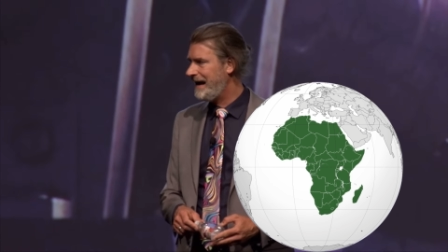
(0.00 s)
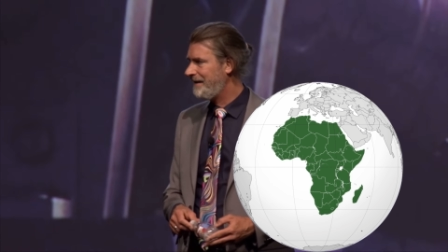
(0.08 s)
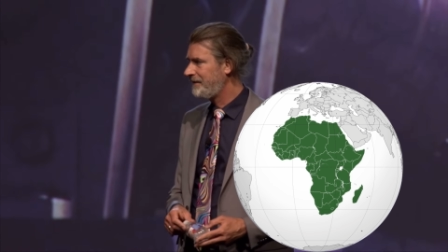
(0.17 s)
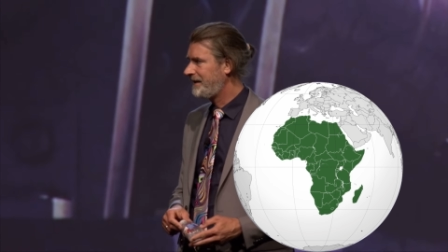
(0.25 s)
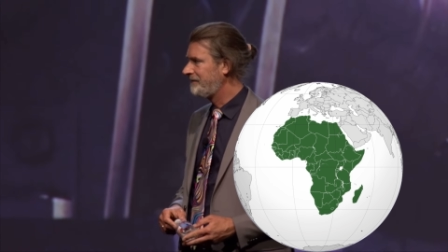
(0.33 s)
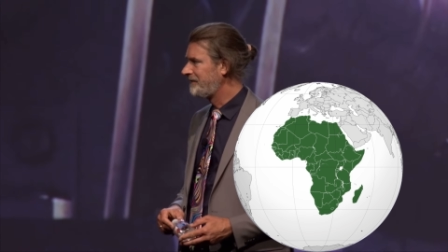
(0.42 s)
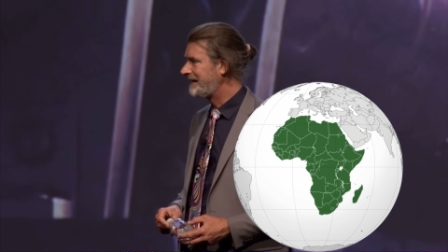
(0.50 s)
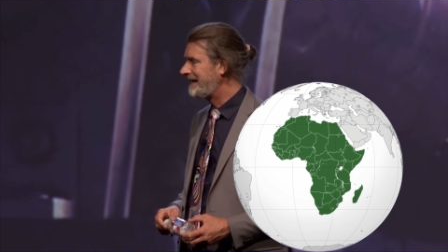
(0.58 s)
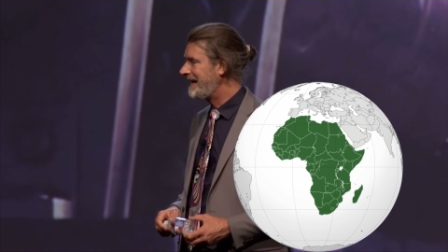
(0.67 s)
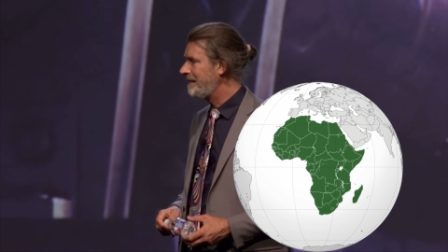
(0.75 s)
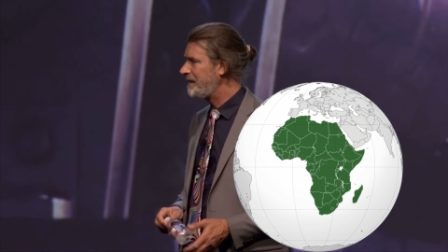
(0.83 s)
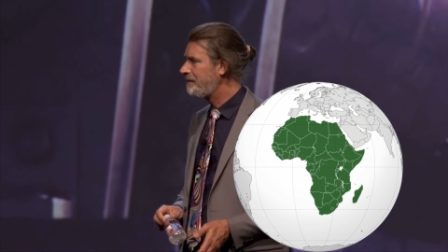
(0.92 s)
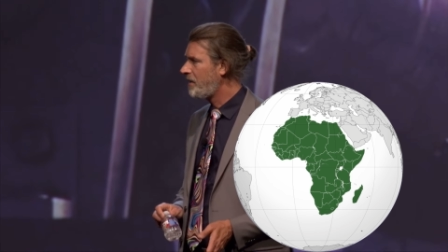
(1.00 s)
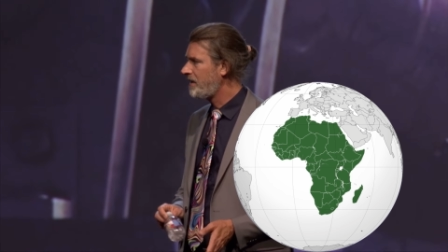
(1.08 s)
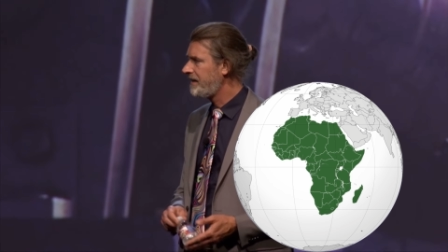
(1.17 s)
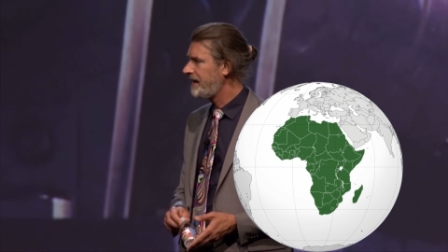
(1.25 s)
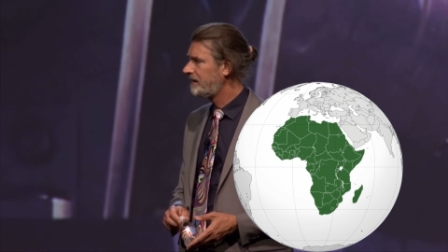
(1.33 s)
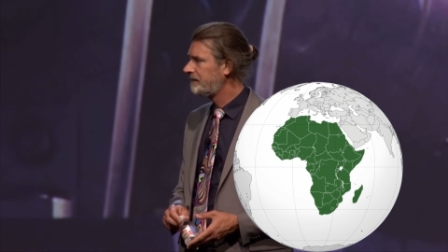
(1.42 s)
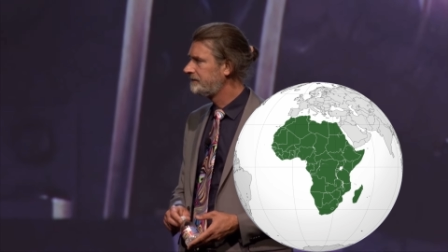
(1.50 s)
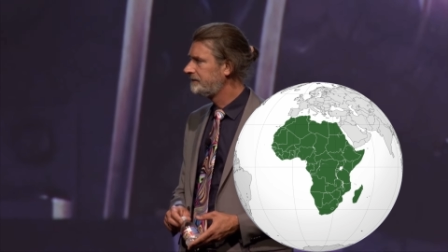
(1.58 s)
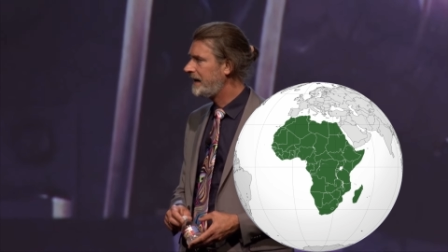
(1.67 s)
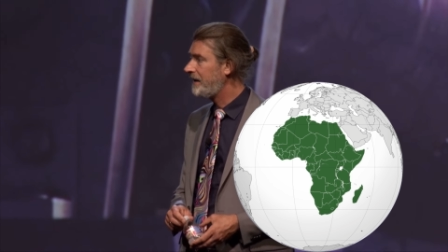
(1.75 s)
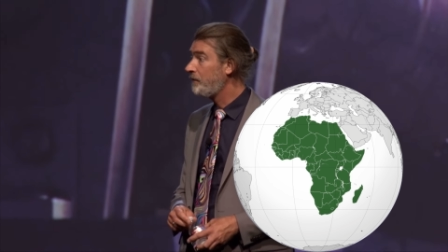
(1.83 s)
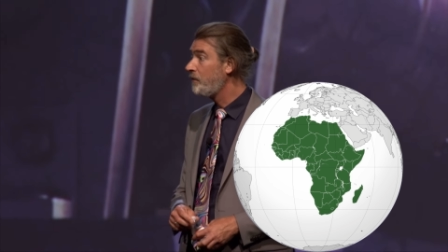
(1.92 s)
Africa really can't be part of that.
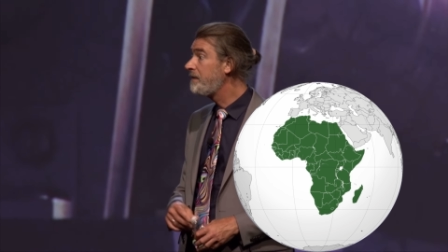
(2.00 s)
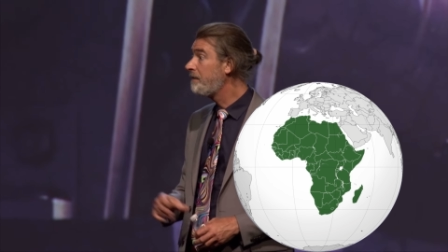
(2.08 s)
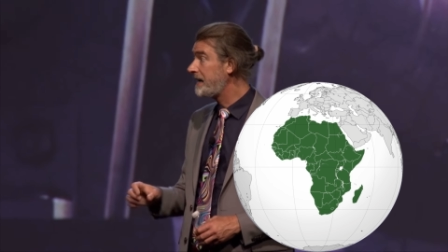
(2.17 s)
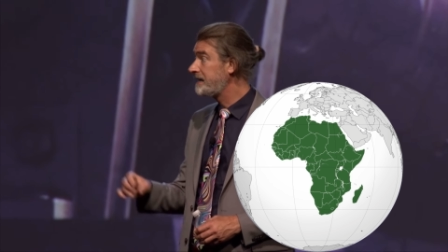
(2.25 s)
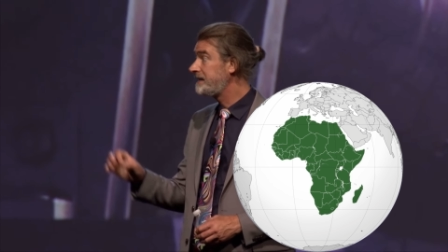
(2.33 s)
Now, we might